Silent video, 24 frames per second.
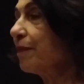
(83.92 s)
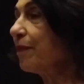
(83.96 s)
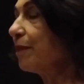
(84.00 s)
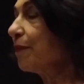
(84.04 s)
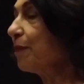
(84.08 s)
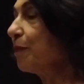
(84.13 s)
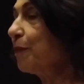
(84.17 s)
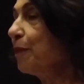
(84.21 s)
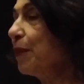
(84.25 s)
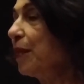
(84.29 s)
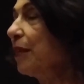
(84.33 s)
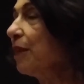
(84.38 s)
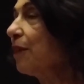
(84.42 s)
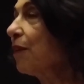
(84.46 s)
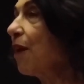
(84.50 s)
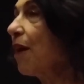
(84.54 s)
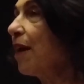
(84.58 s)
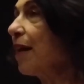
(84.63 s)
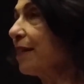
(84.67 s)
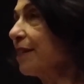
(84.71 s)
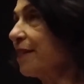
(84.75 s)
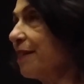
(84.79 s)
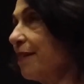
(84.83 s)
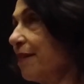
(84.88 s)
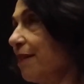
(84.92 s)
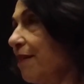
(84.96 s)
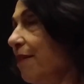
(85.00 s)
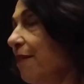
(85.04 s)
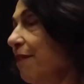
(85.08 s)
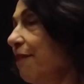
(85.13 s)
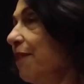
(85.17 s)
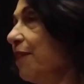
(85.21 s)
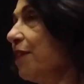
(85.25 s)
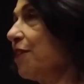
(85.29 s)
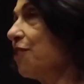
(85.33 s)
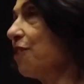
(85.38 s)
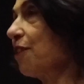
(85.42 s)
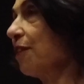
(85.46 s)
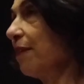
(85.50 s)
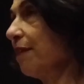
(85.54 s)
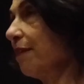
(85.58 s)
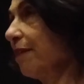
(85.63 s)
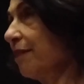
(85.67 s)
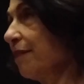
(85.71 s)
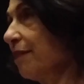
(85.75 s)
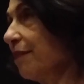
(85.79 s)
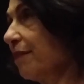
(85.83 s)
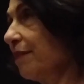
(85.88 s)
We lost the
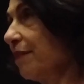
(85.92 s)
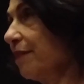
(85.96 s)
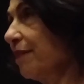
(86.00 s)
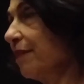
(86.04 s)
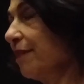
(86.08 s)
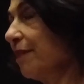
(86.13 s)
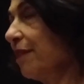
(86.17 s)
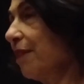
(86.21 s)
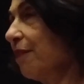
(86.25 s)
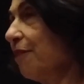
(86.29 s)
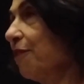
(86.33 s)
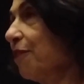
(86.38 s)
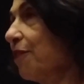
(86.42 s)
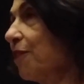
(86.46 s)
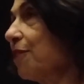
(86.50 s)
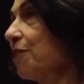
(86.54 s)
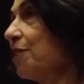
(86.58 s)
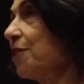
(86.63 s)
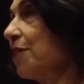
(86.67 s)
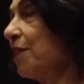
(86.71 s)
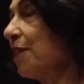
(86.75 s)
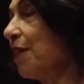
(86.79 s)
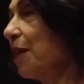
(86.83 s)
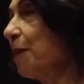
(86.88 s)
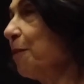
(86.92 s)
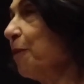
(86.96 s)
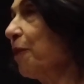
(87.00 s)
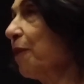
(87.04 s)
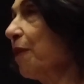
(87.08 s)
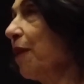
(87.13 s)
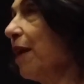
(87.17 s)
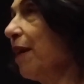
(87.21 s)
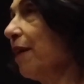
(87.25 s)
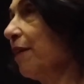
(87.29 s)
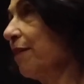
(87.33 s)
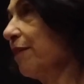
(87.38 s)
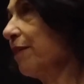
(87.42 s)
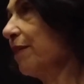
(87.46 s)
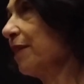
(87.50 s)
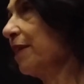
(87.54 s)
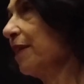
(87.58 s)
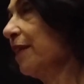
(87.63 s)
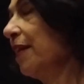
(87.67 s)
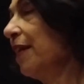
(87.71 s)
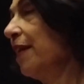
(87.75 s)
vision the first time around.